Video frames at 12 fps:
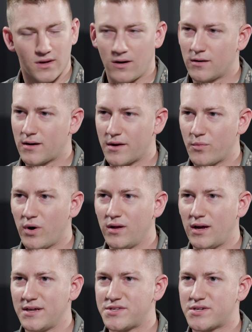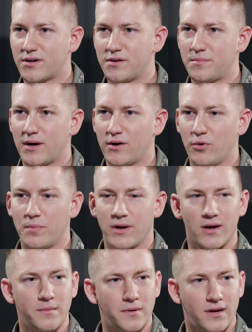All right, well, I started by
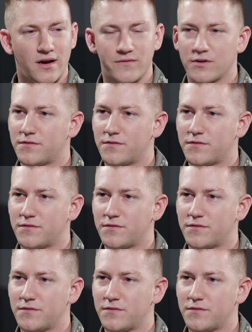opening up an After